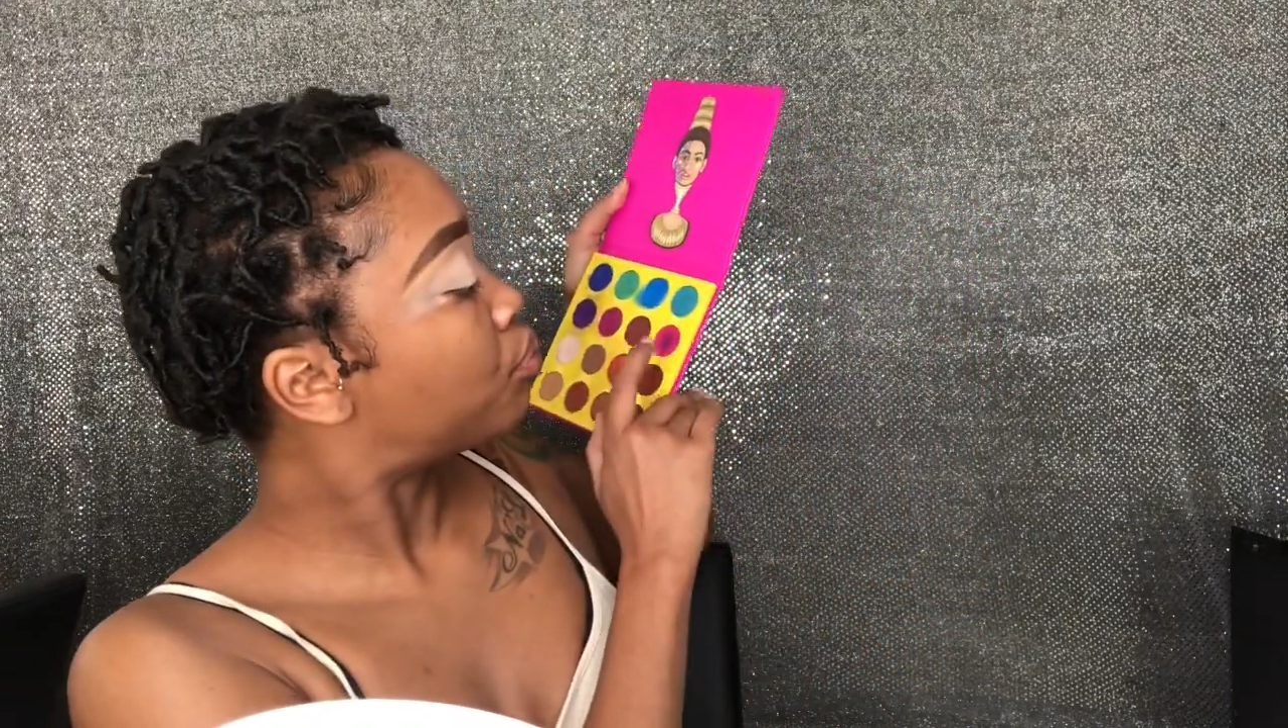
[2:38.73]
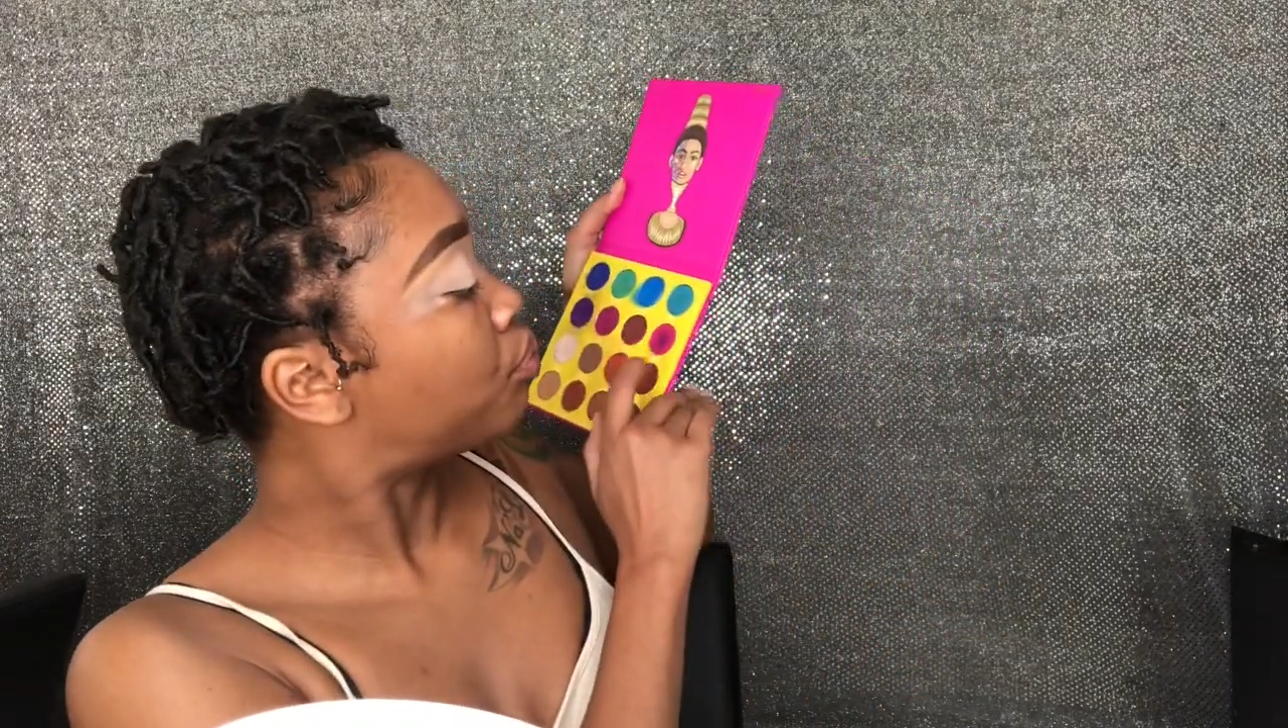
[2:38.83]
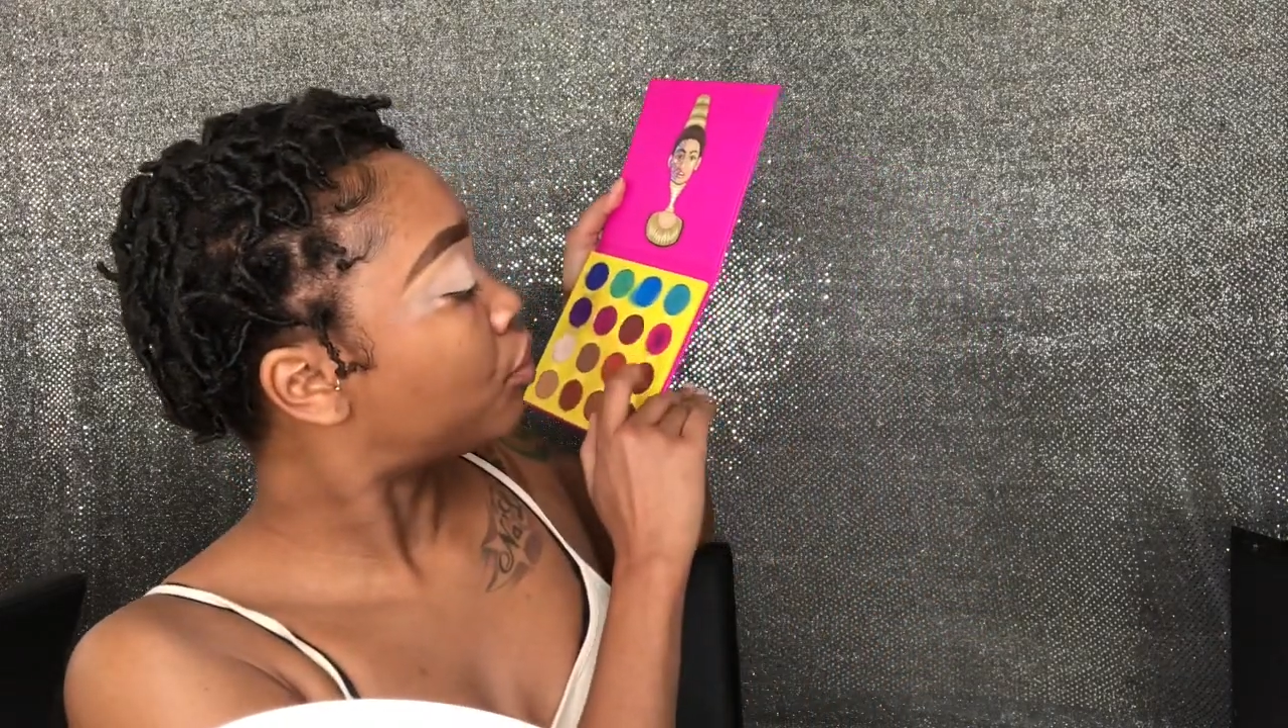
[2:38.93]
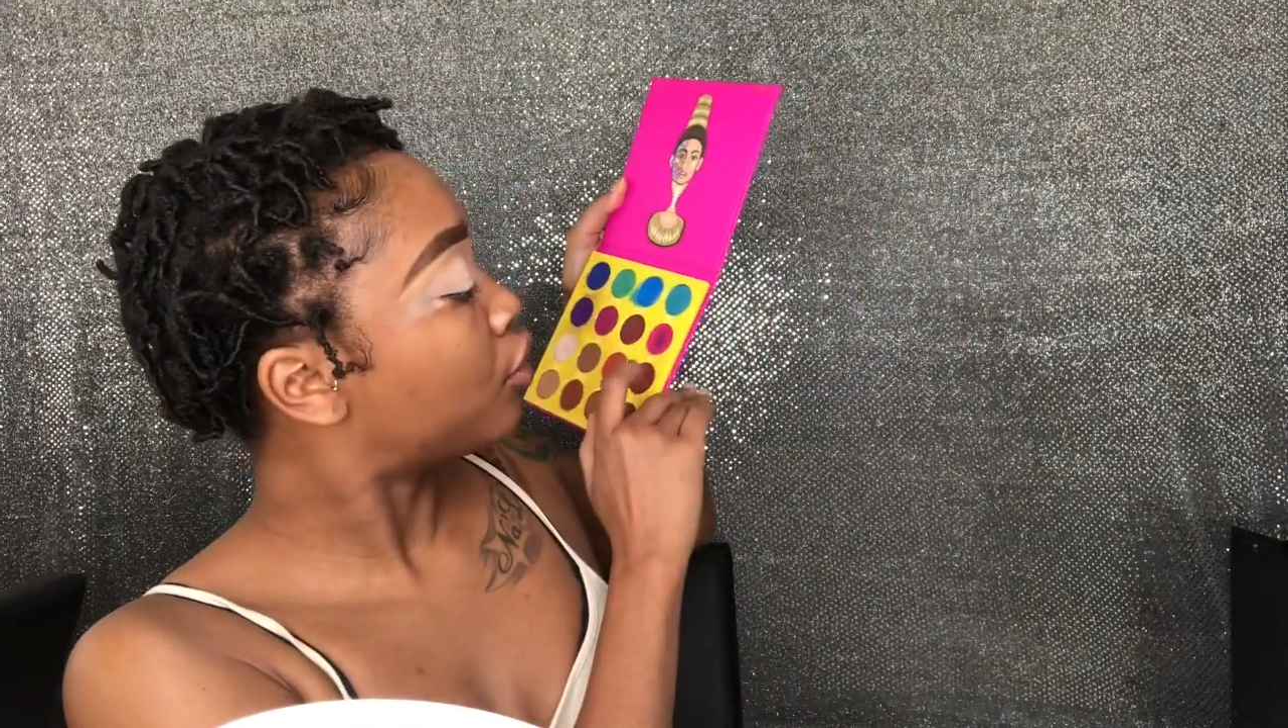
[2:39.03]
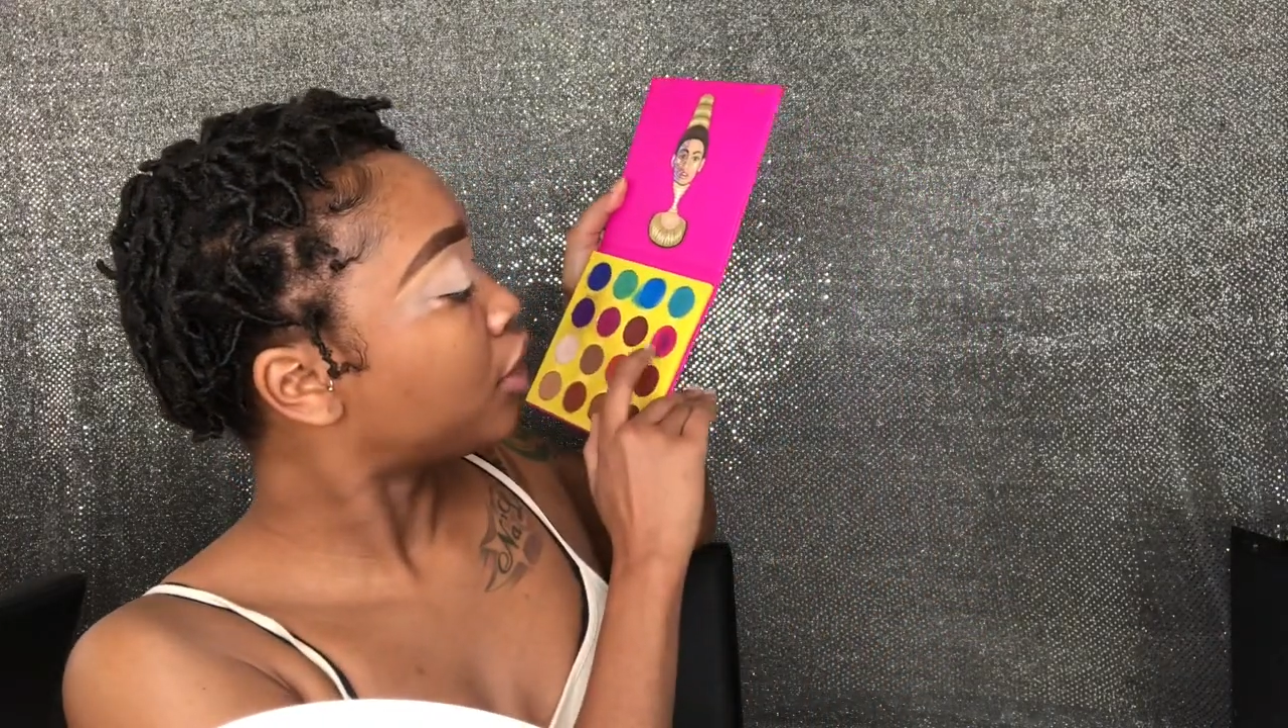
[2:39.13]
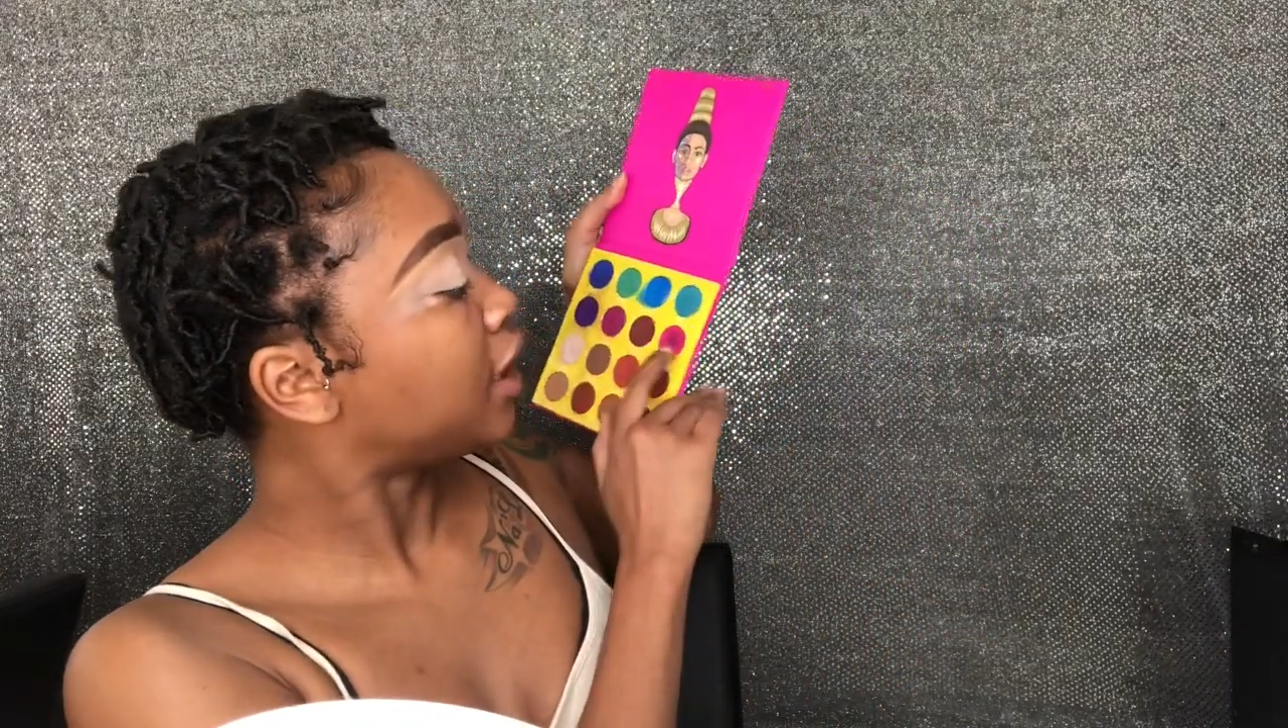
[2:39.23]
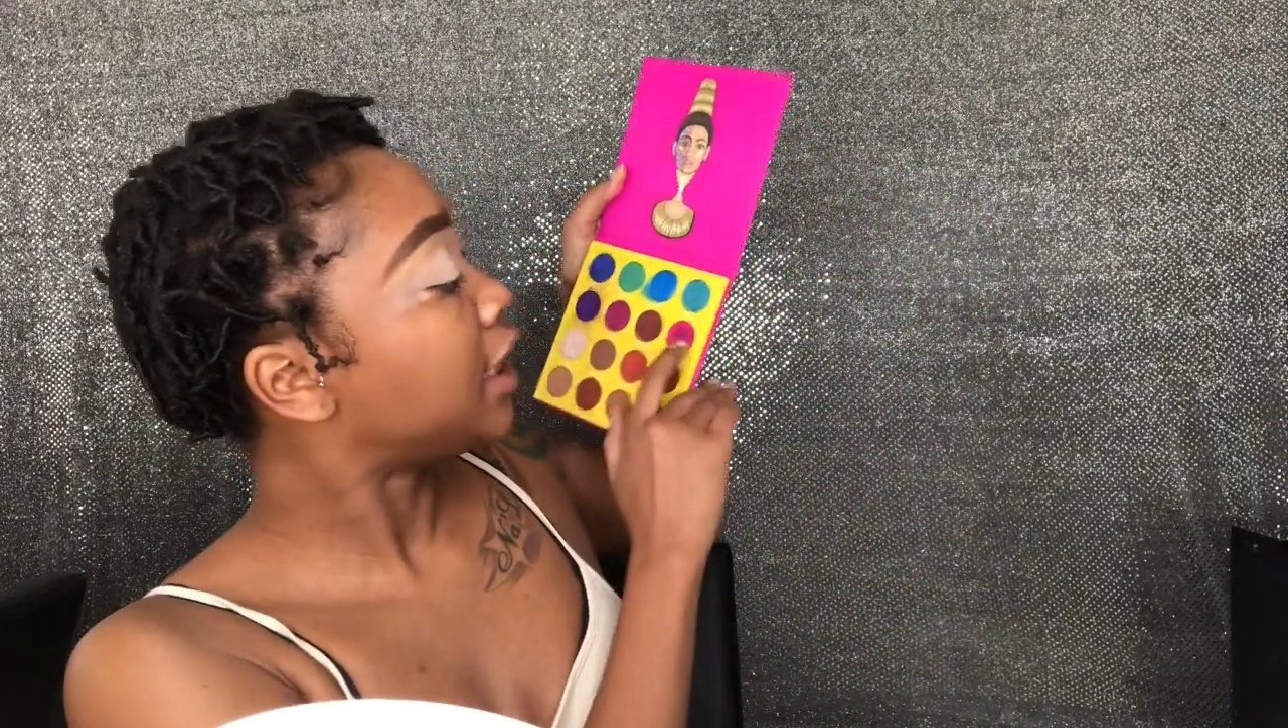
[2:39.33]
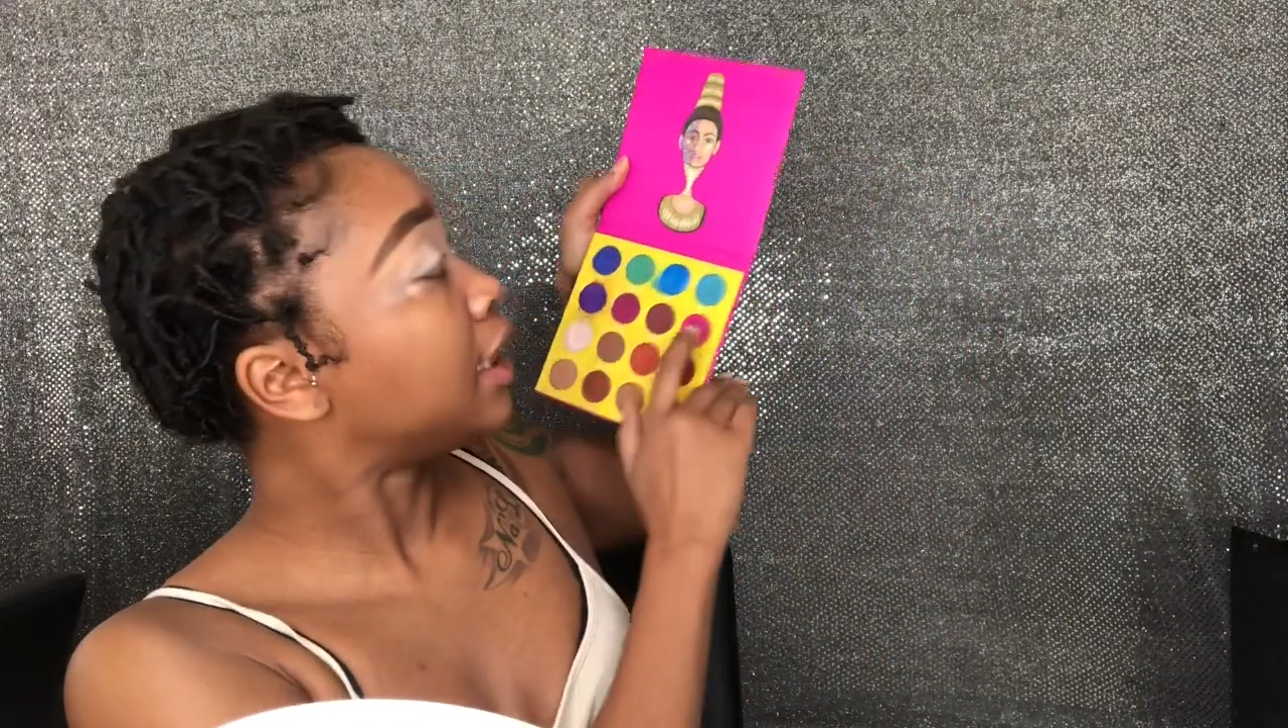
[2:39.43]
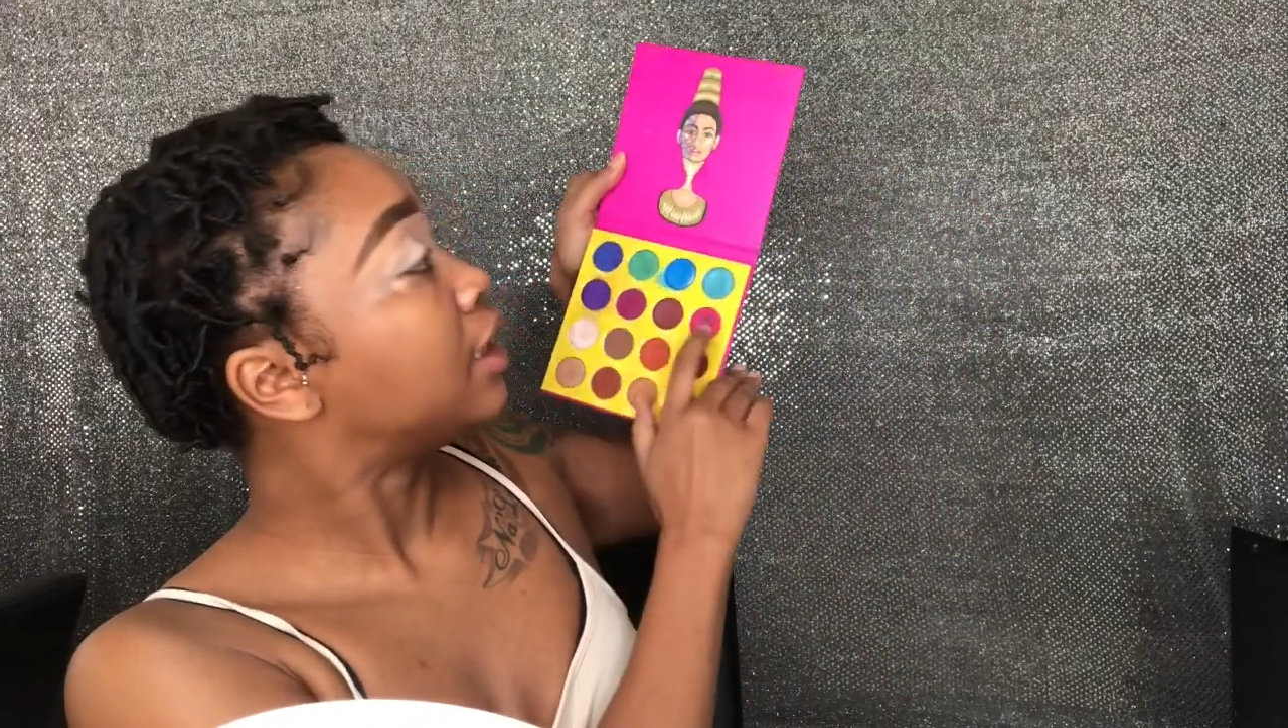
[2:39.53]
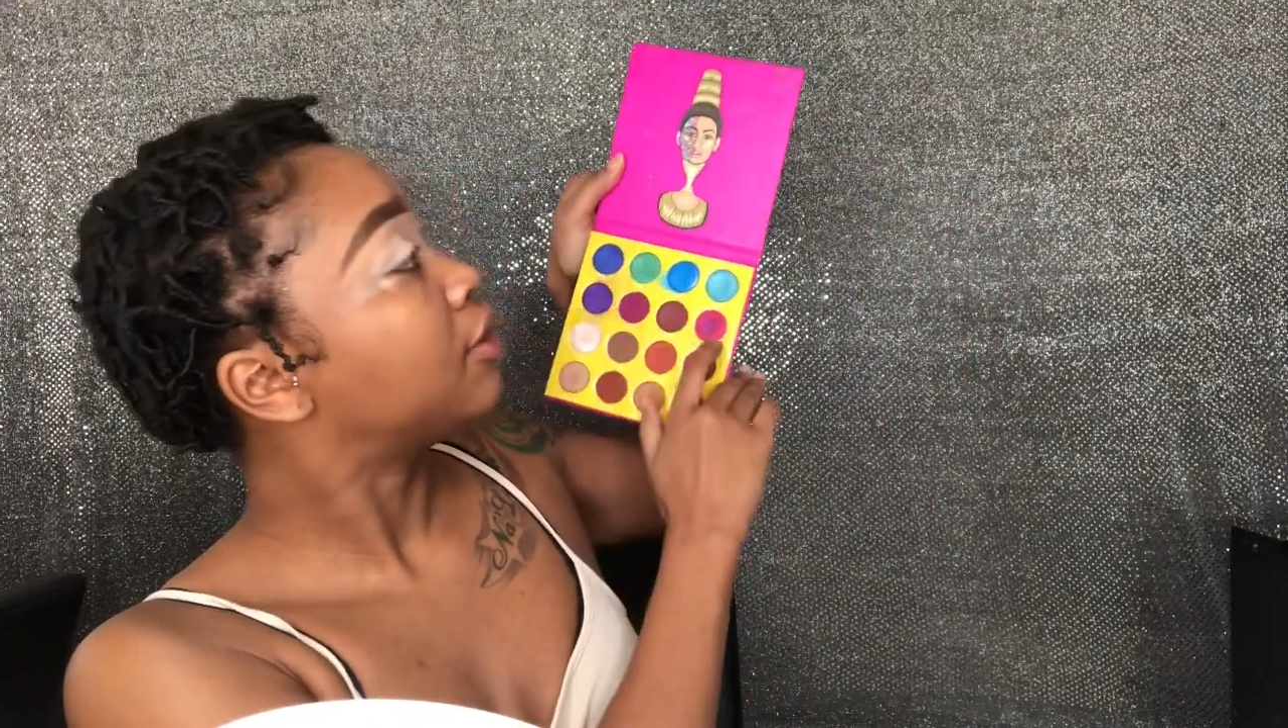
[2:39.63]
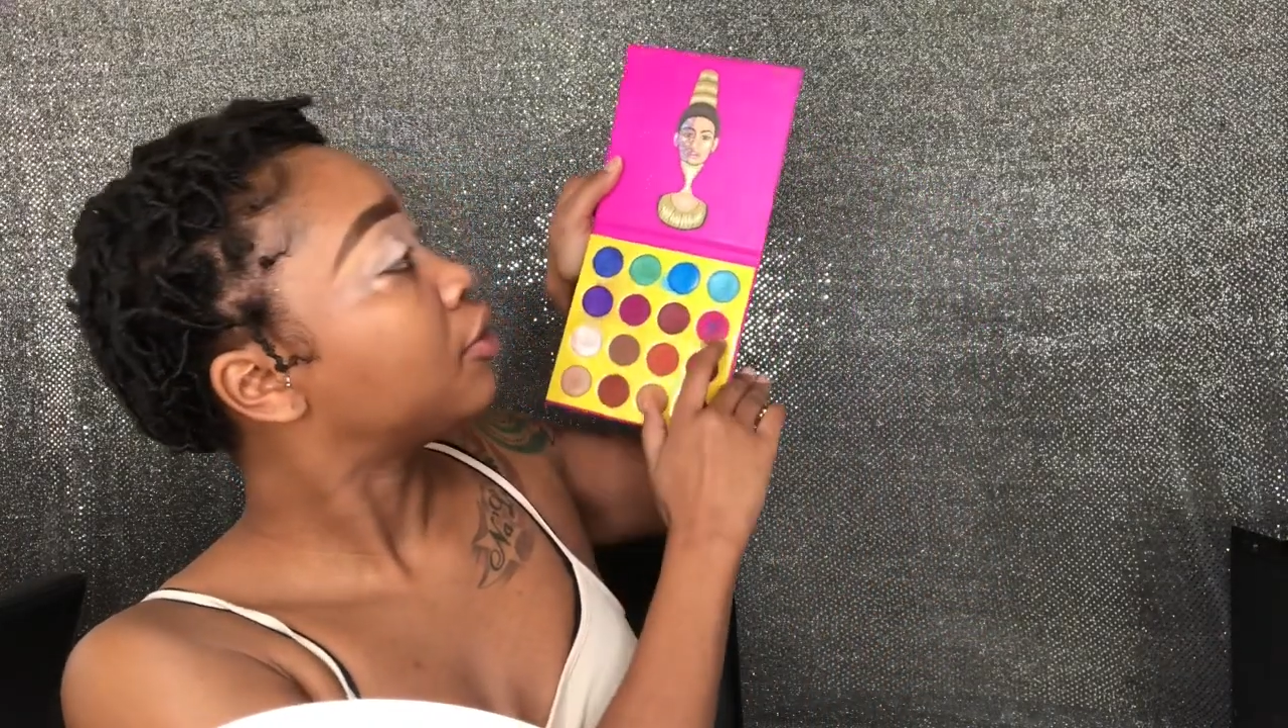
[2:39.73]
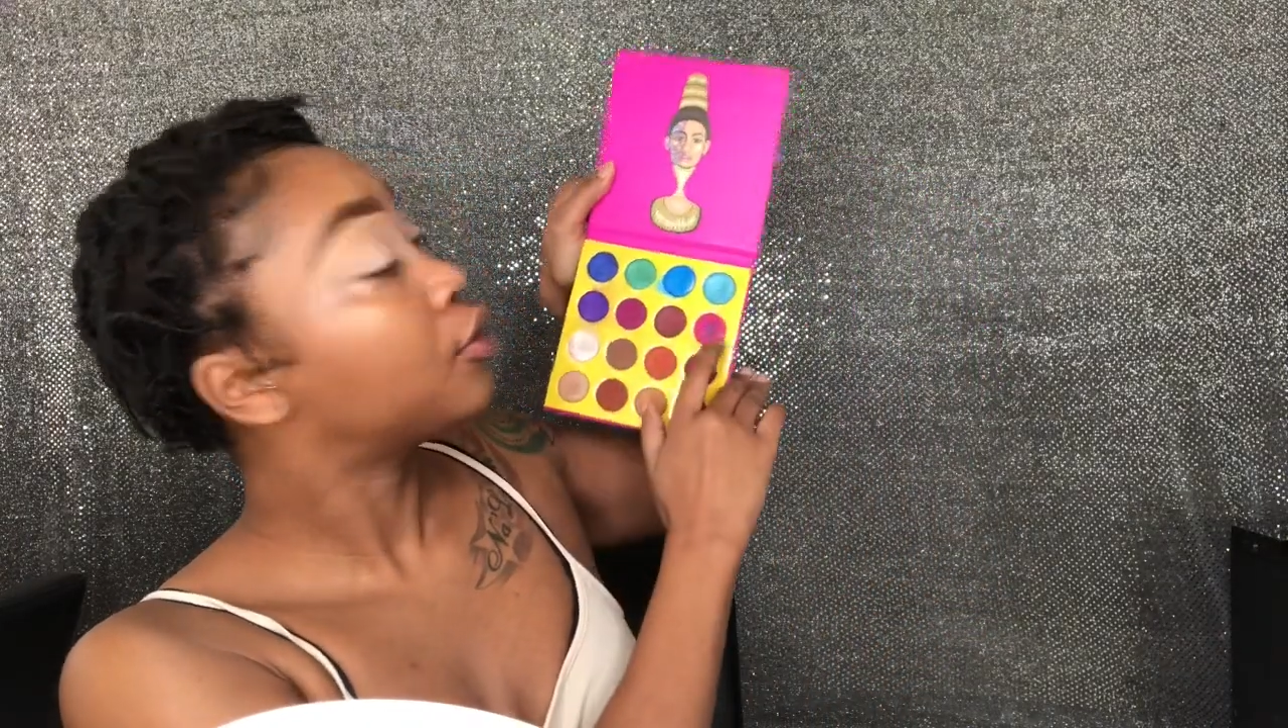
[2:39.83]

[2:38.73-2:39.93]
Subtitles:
Bori